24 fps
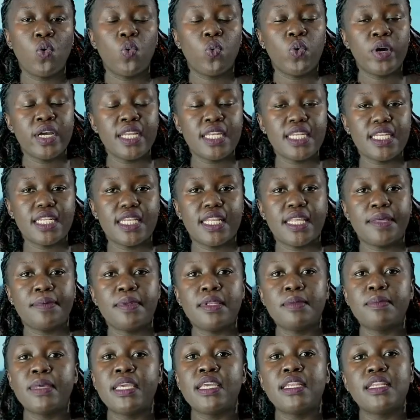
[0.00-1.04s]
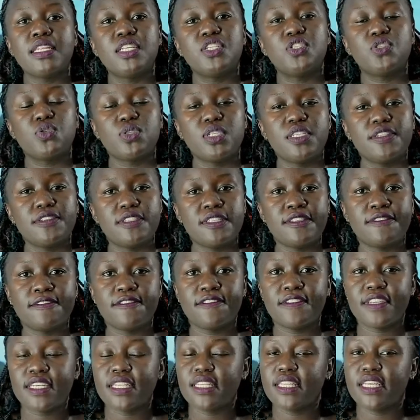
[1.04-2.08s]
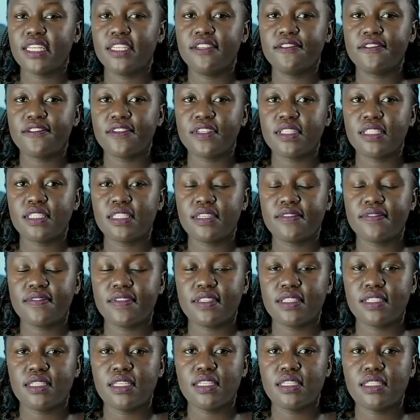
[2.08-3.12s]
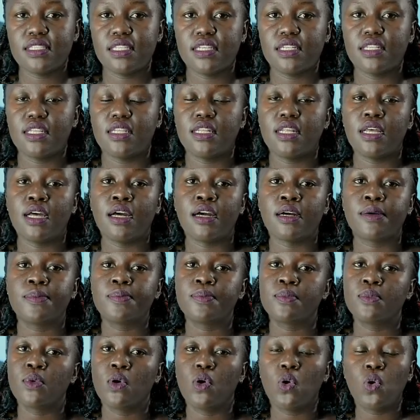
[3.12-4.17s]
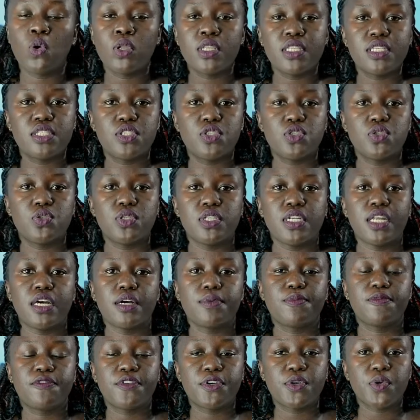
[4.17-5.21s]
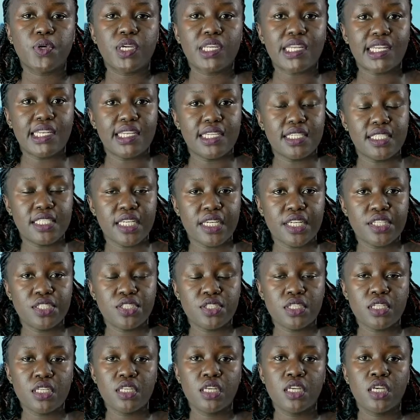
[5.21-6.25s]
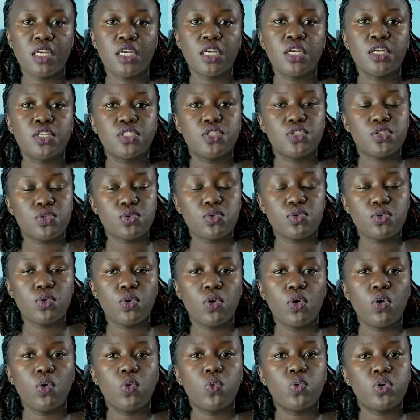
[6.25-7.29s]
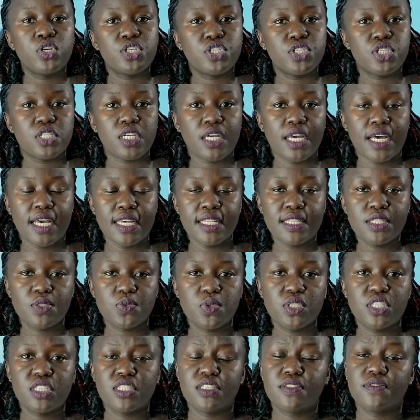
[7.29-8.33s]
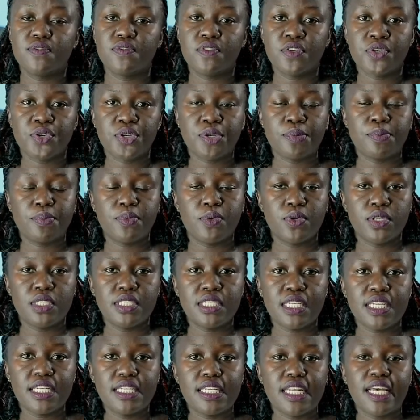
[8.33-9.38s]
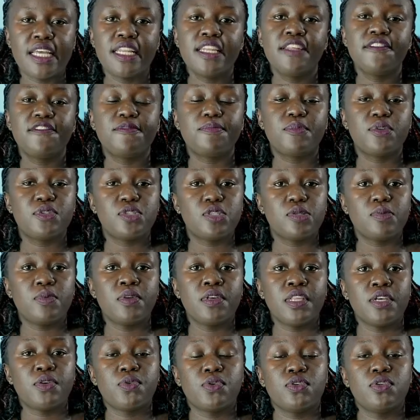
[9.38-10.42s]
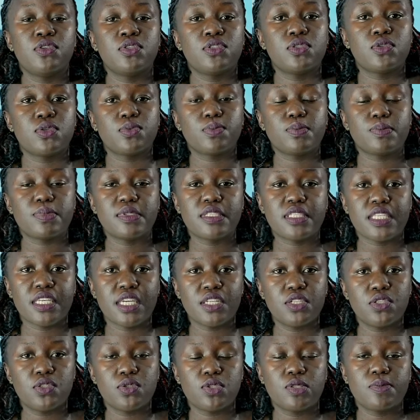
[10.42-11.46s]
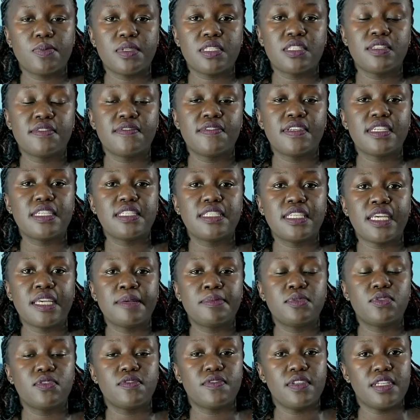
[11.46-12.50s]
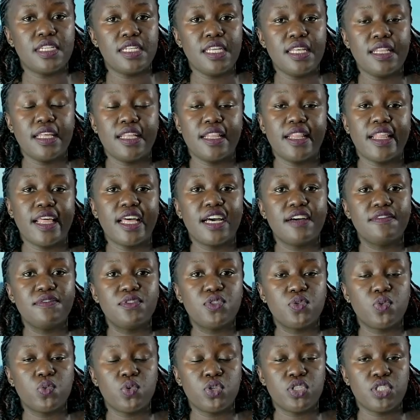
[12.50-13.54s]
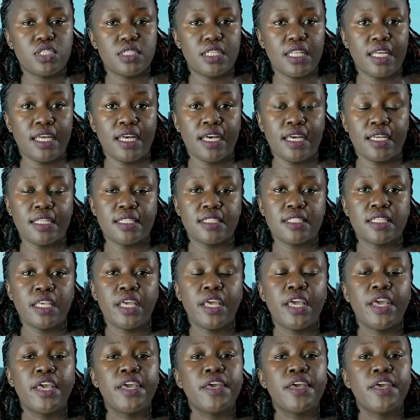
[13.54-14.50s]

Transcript: One, they may need to disinfect the different surfaces that all these children are frequently touching. Two, washing hands, which is very important, and if possible they could also schedule specific times of the day that they have to wash their hands.